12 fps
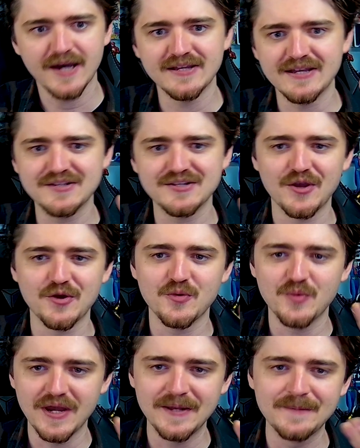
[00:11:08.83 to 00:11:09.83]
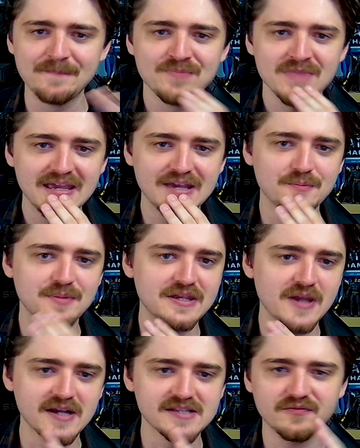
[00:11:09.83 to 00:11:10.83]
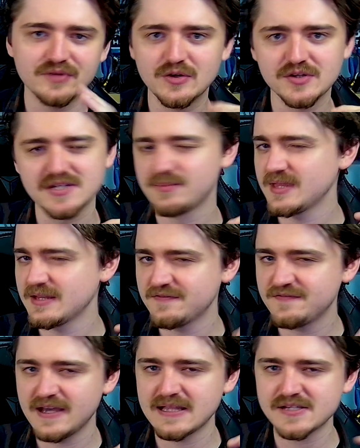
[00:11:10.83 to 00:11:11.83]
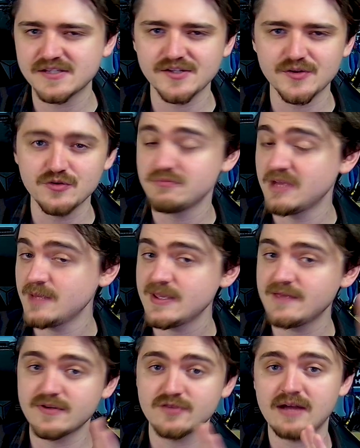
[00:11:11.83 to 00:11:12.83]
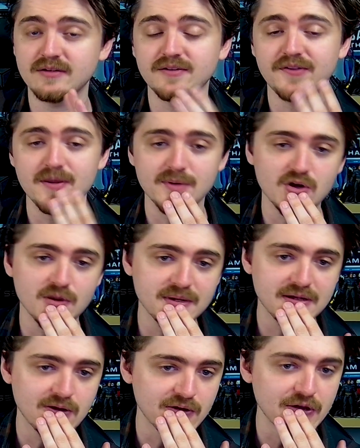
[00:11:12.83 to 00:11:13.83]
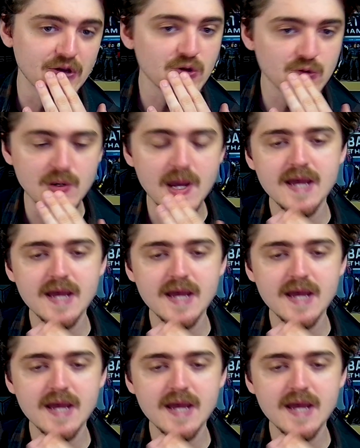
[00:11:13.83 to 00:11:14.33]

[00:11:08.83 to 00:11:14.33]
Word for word: I need to know when. It would be nice if we got something fairly soon, maybe even around the time of Comic Con. Who